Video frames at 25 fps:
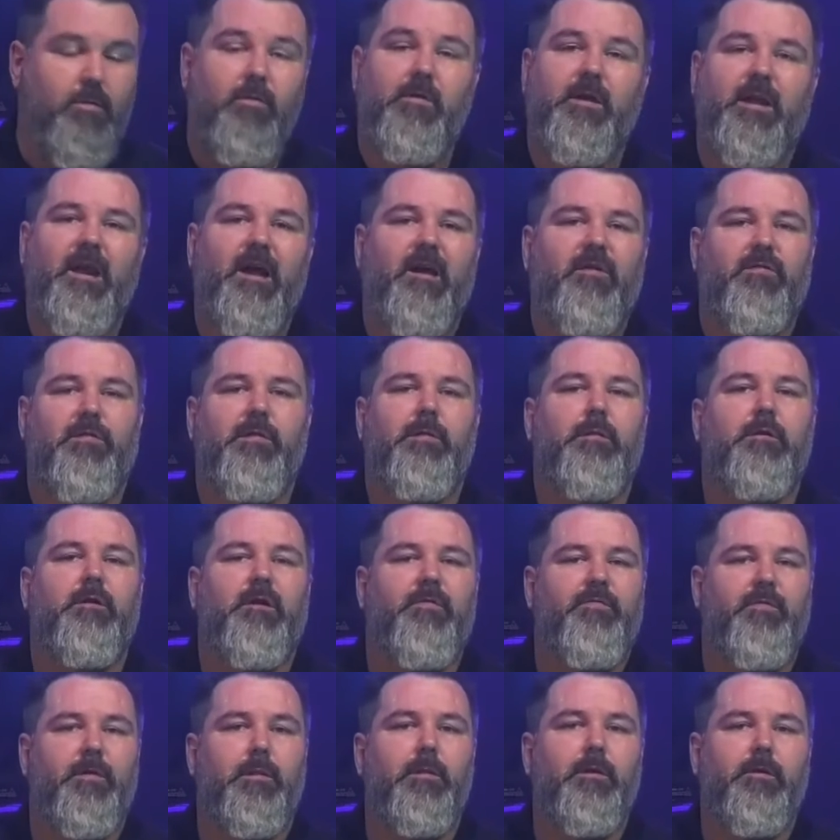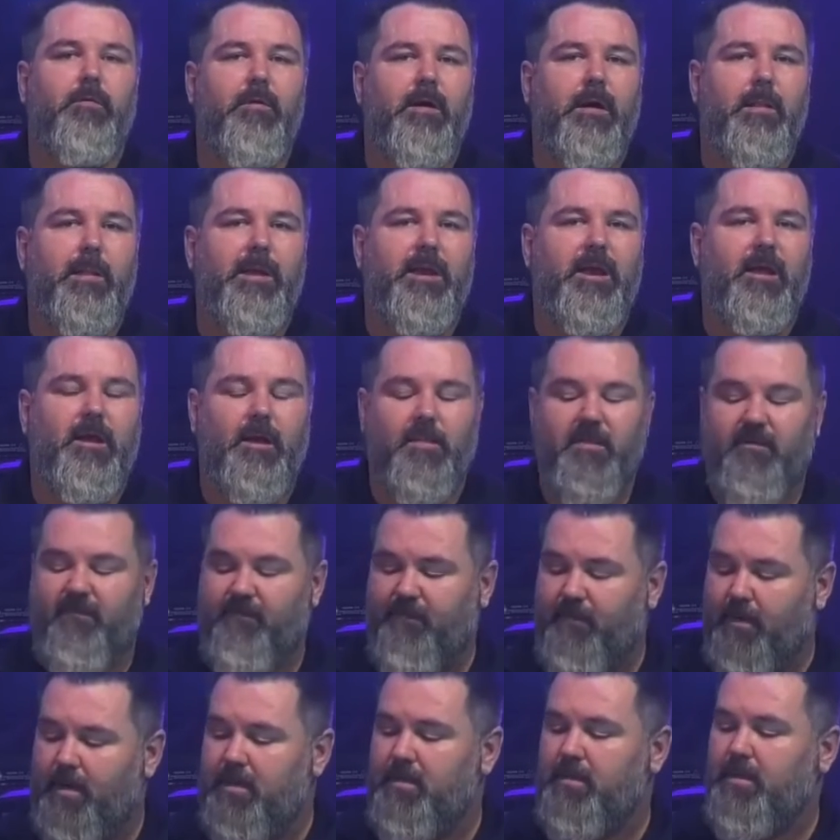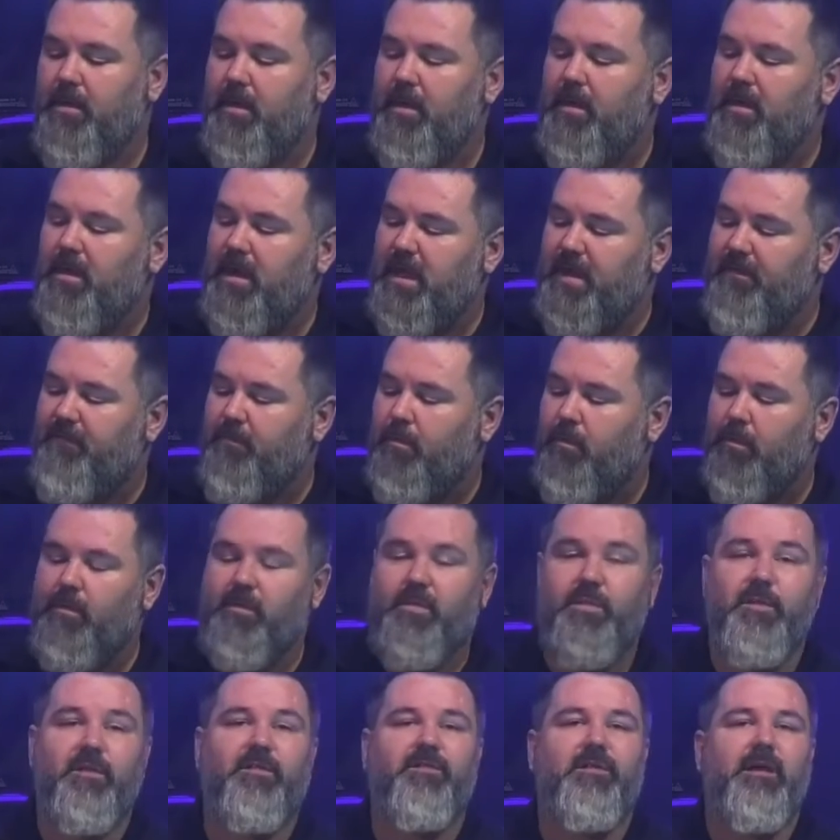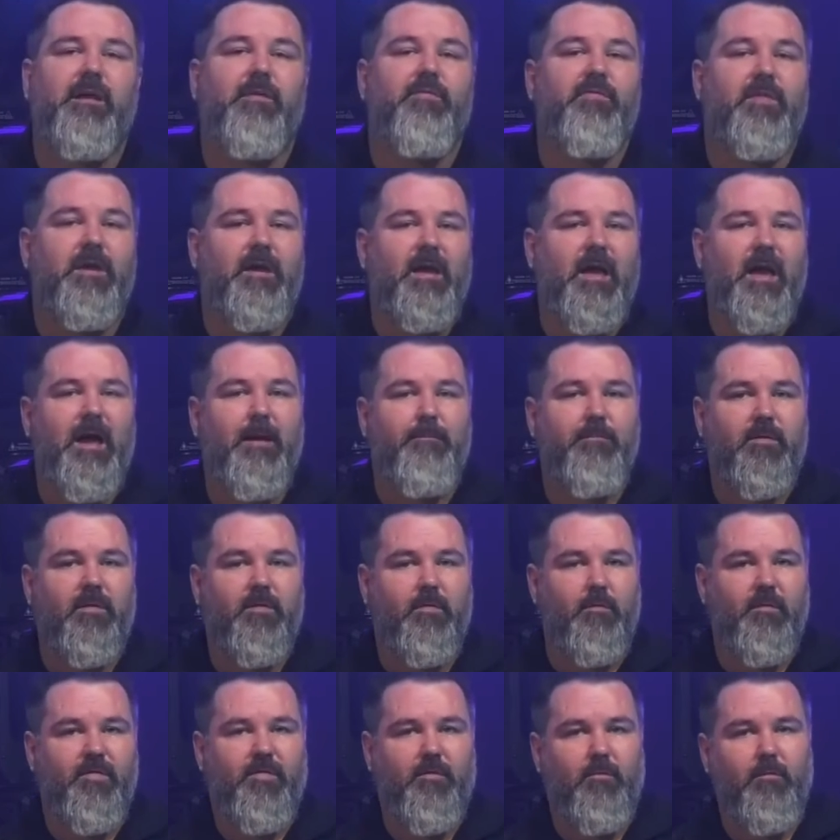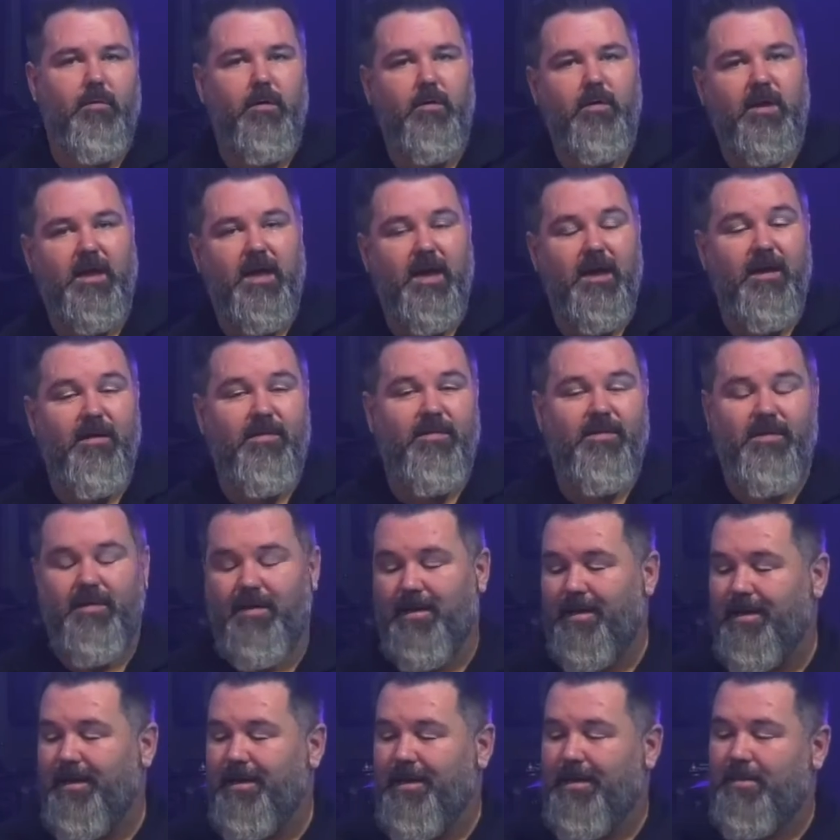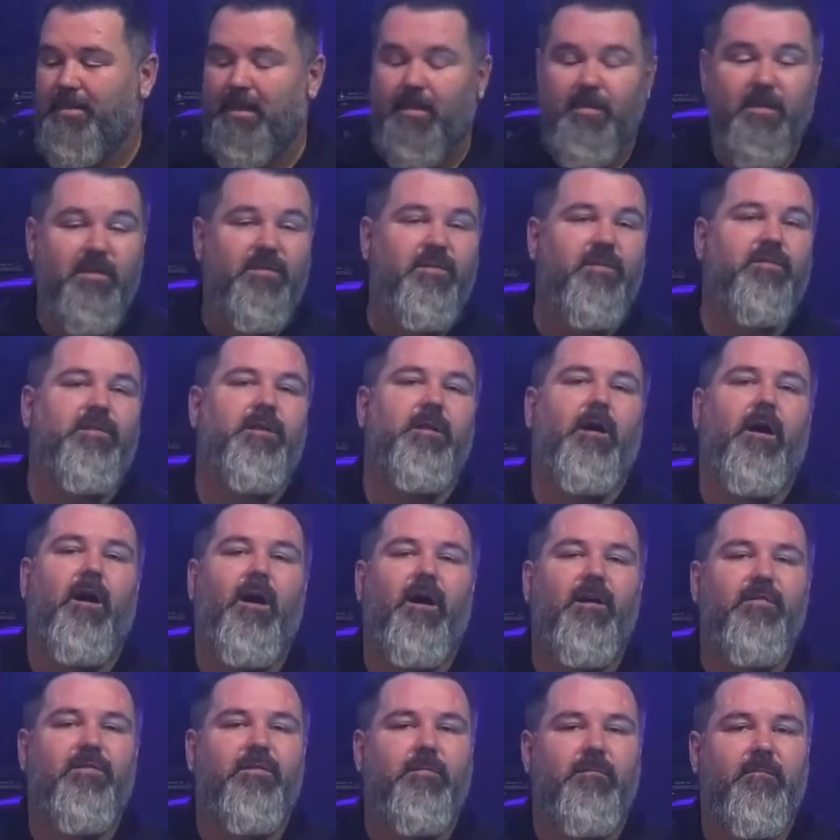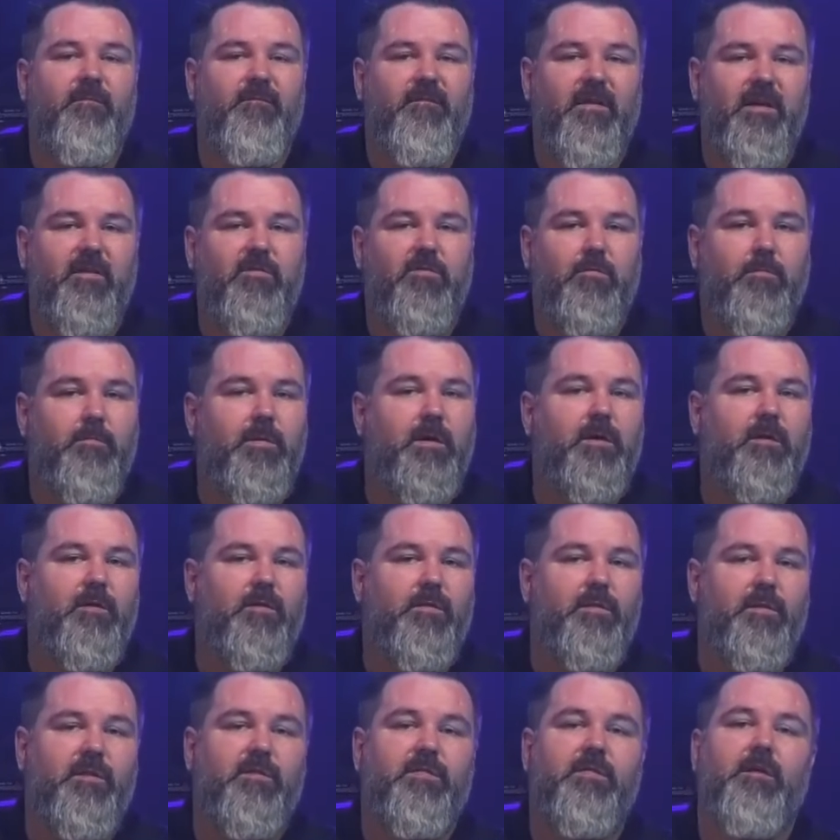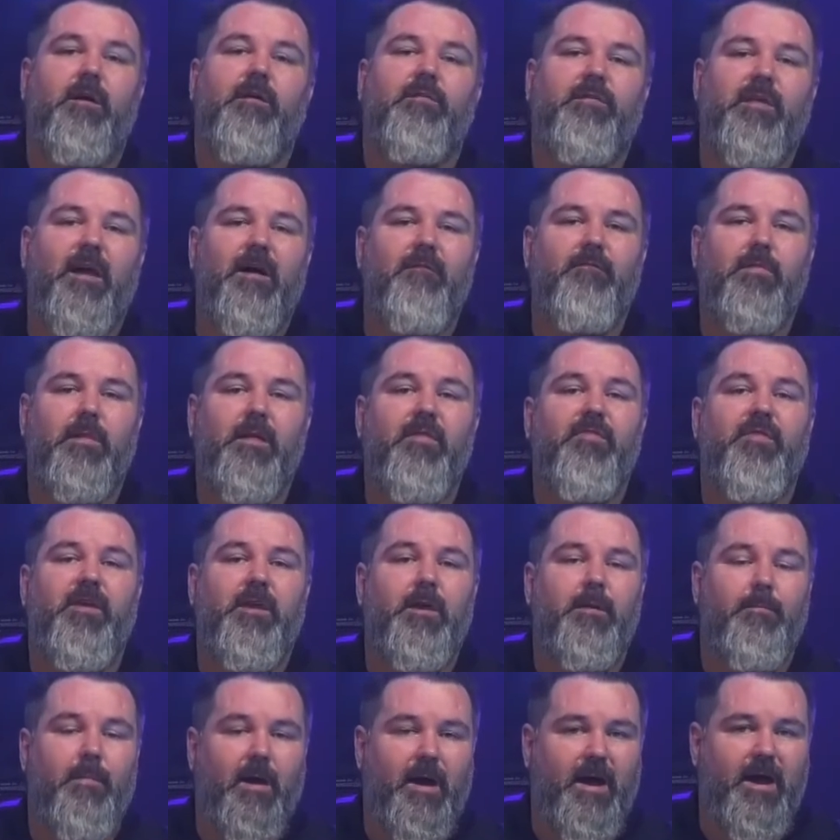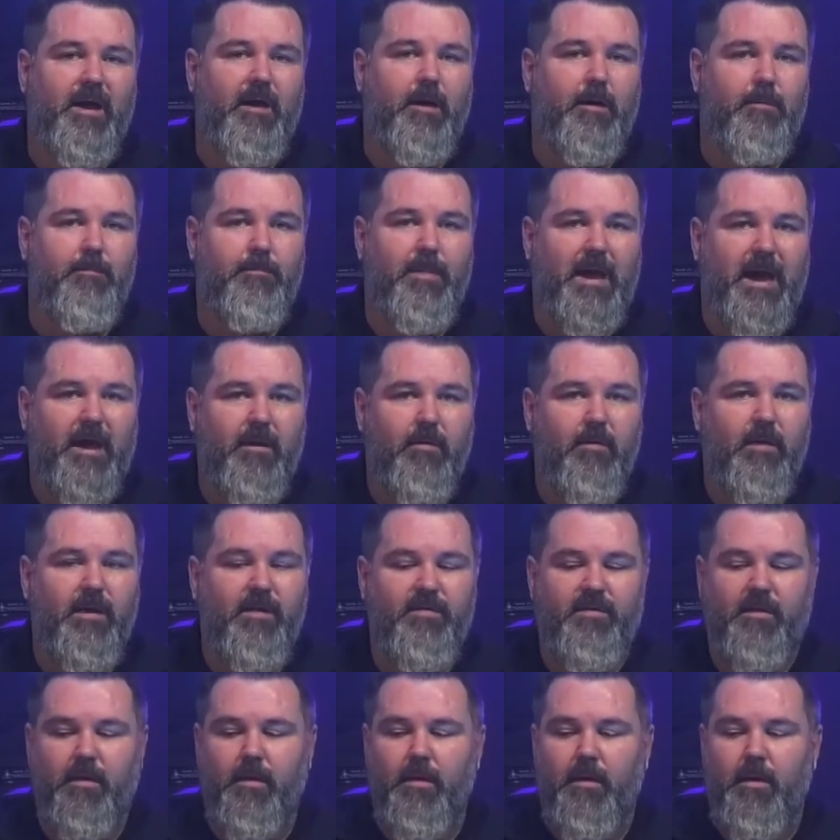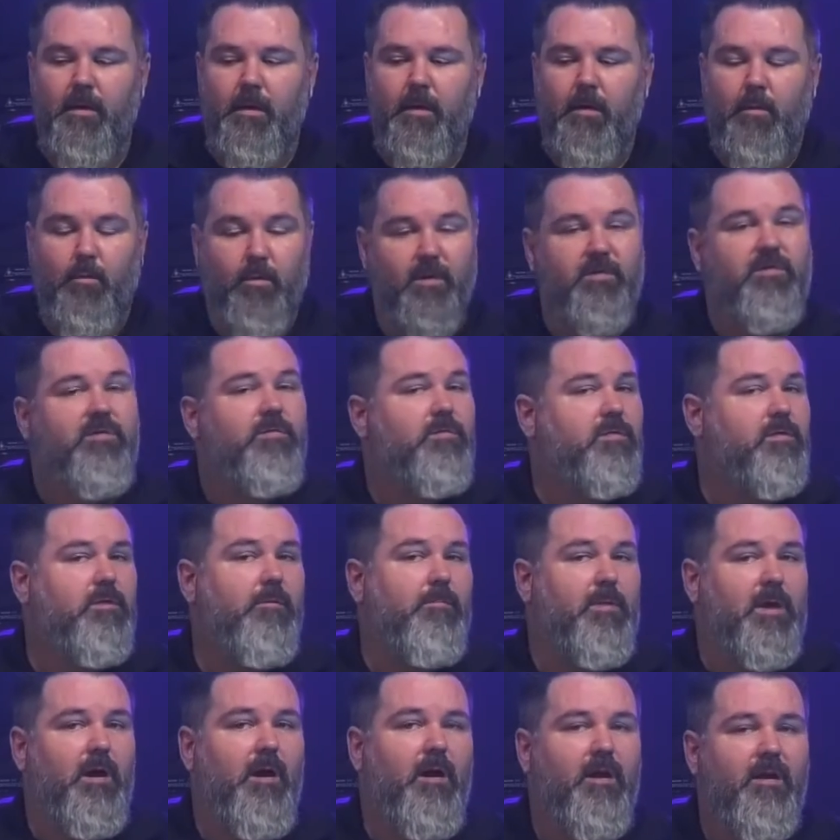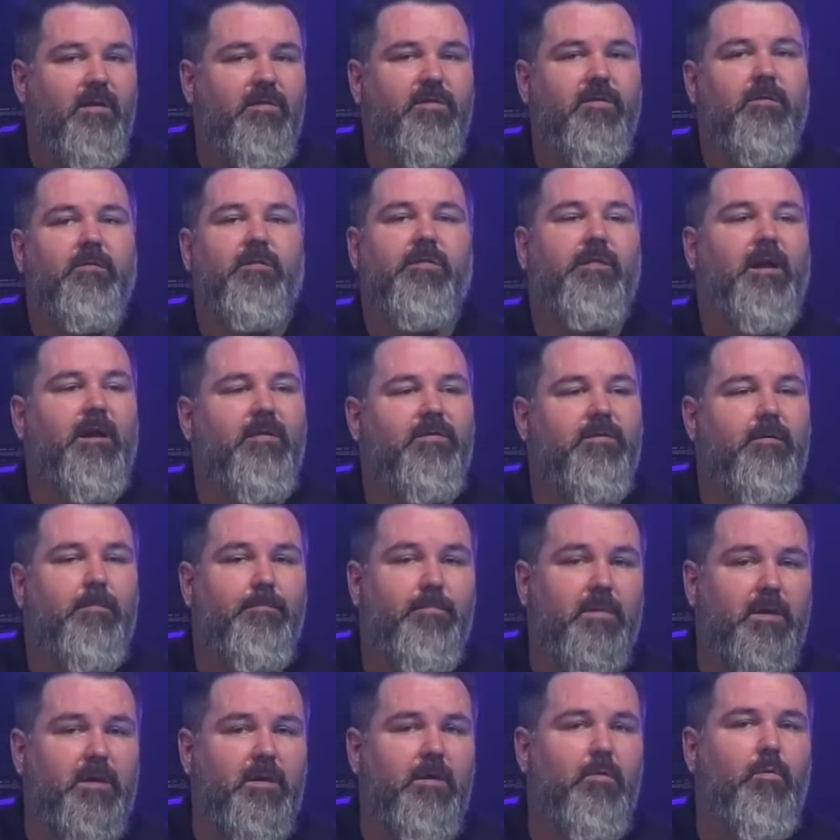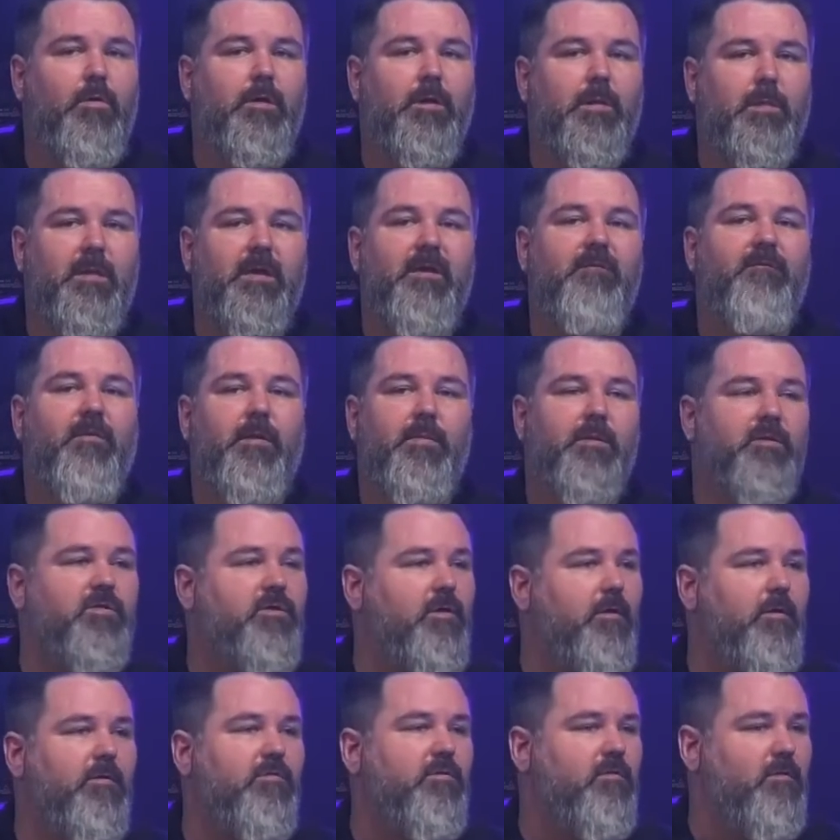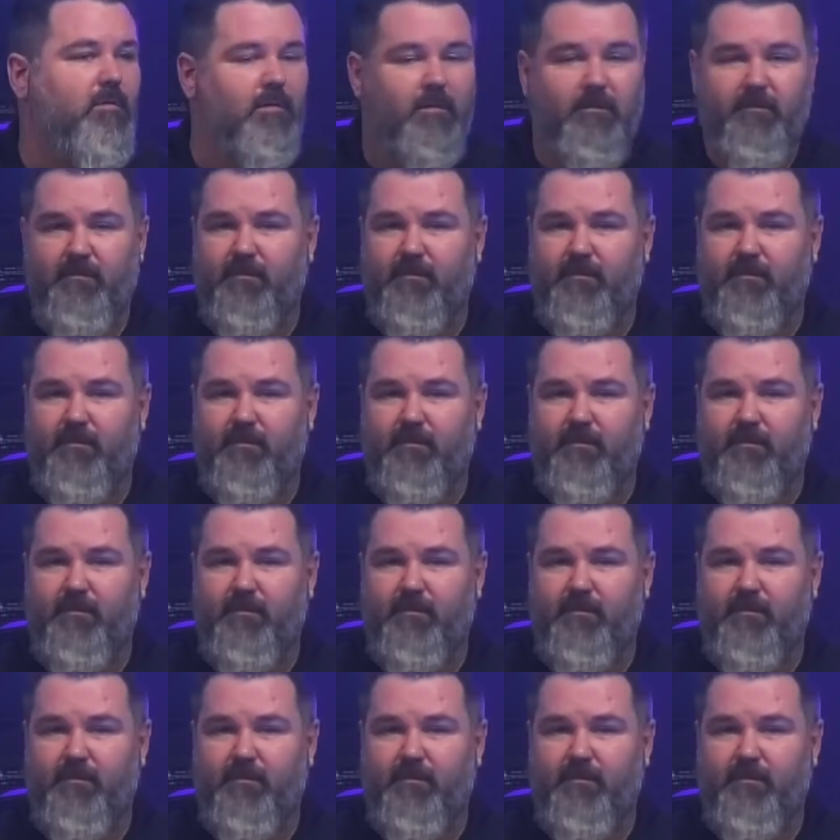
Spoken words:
you can actually look at the little LED on the front, and of course the same thing happens with the road case. Now this is an awesome feature because this does have lithium-ion batteries, which, to be honest, it's not something you want to leave on the charger